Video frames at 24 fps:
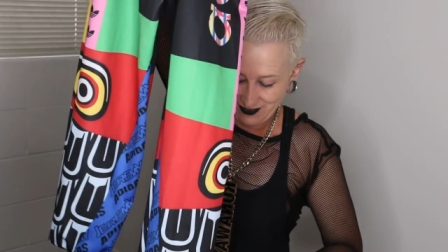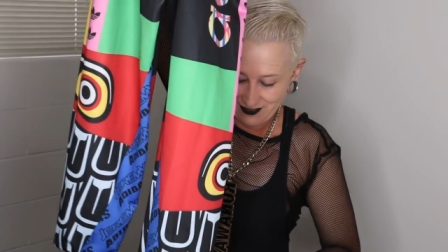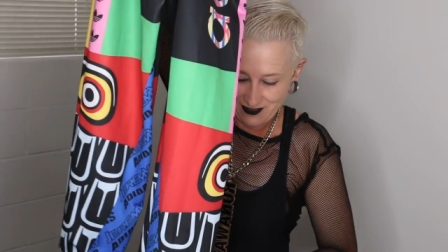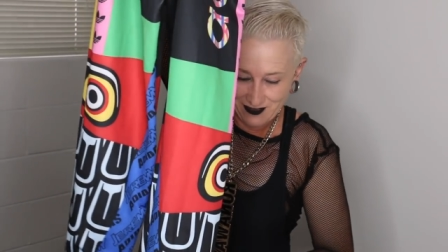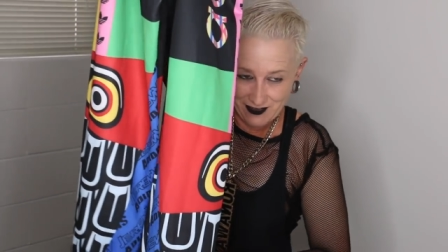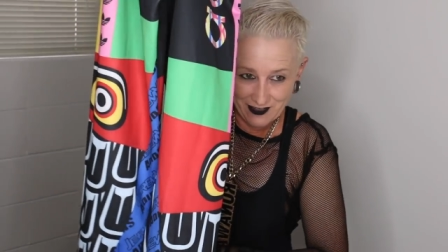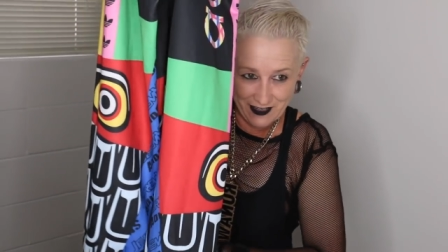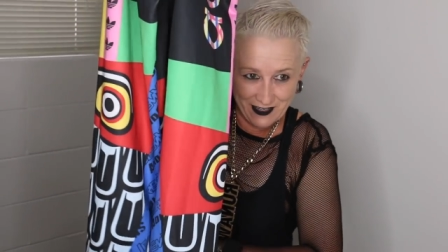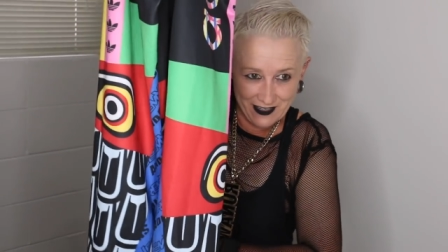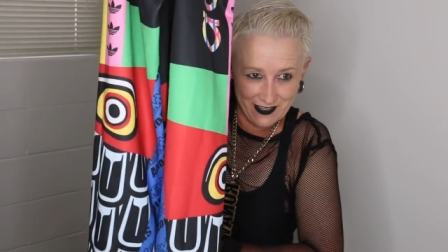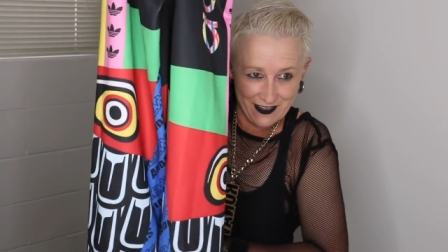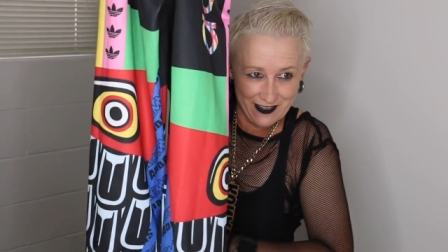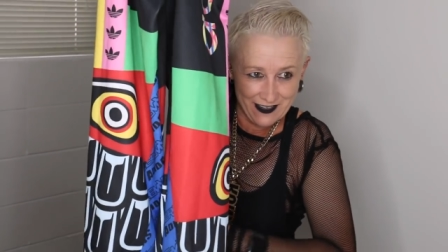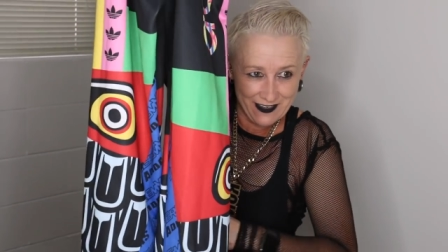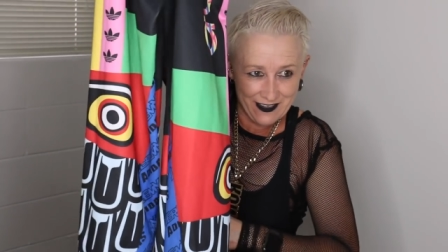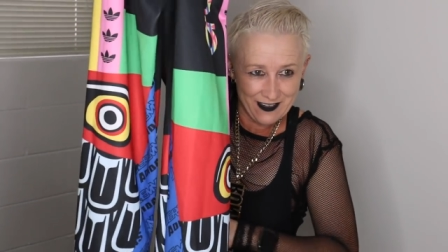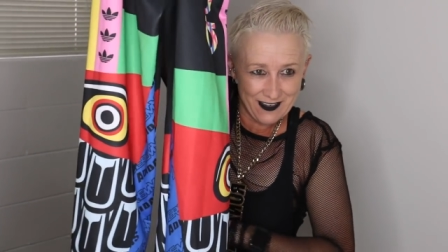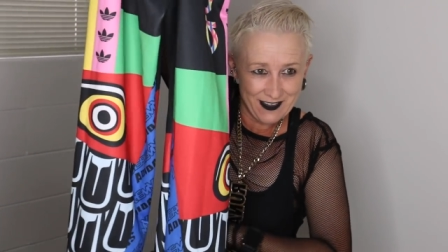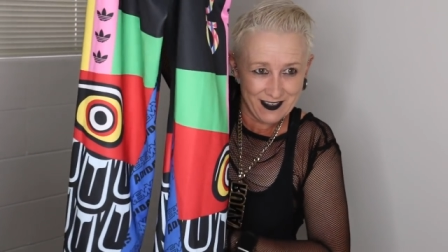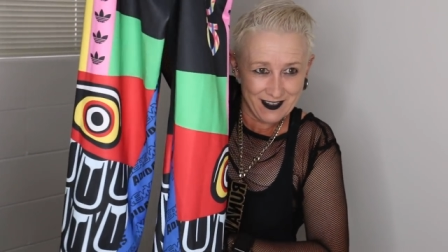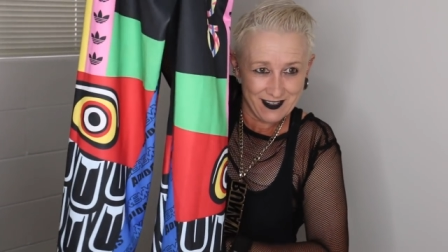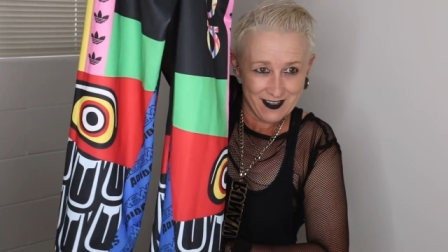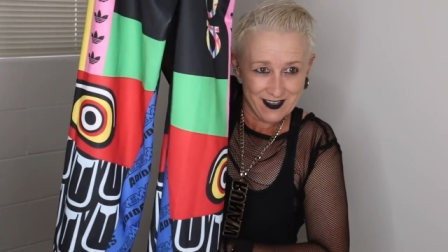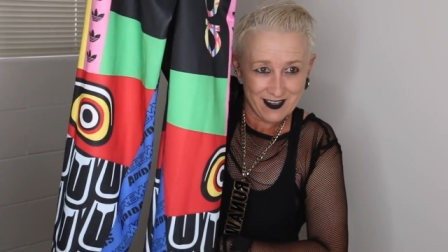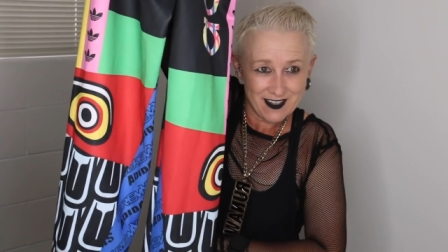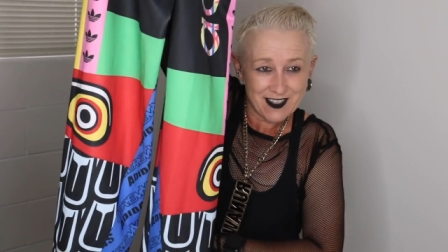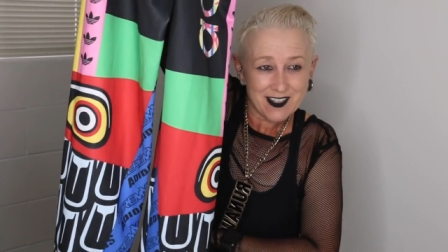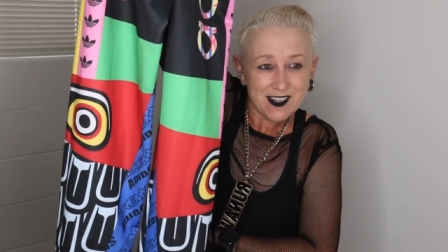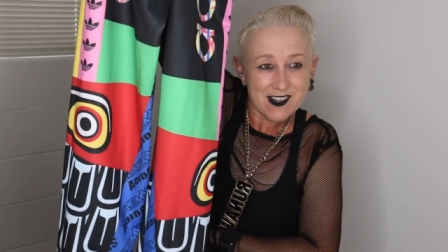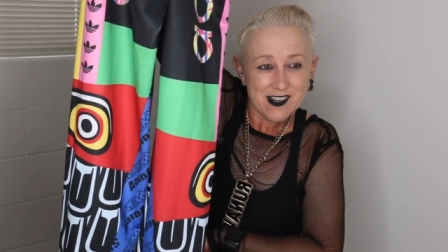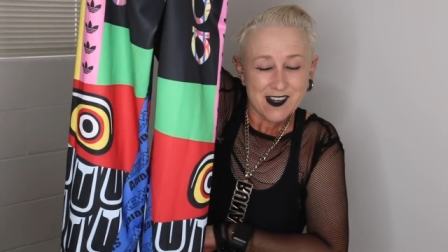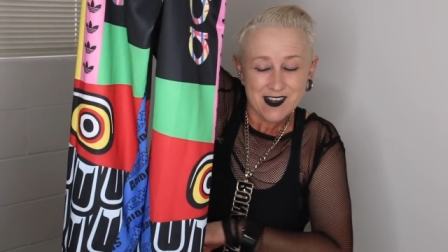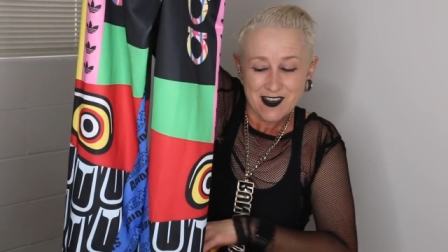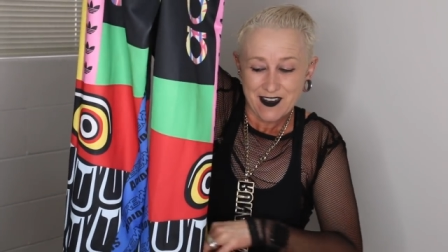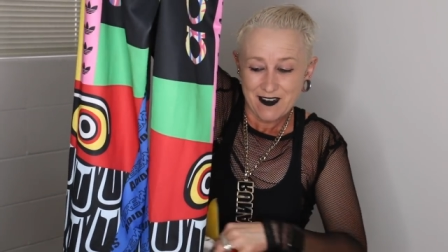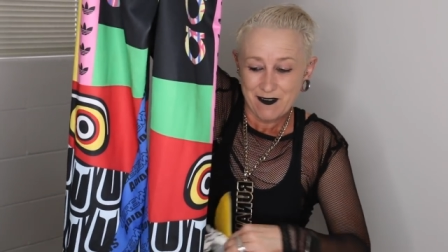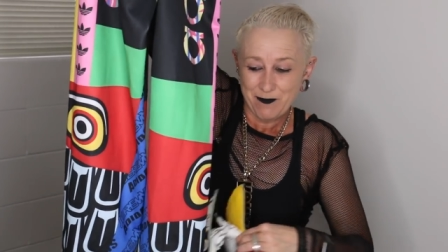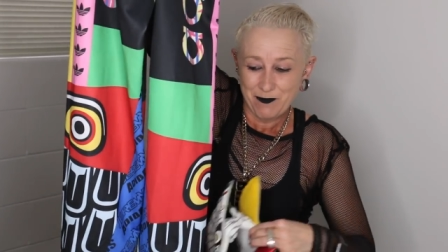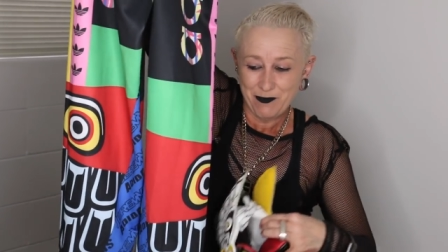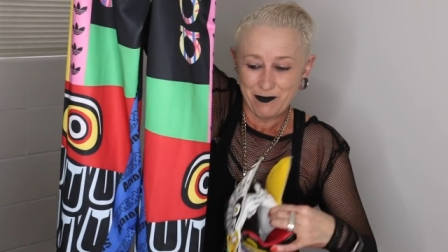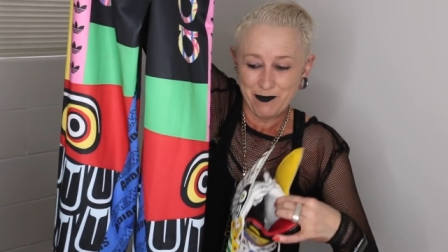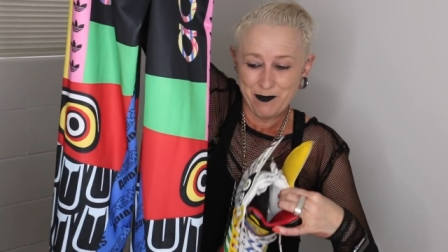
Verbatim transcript: Look. Wow.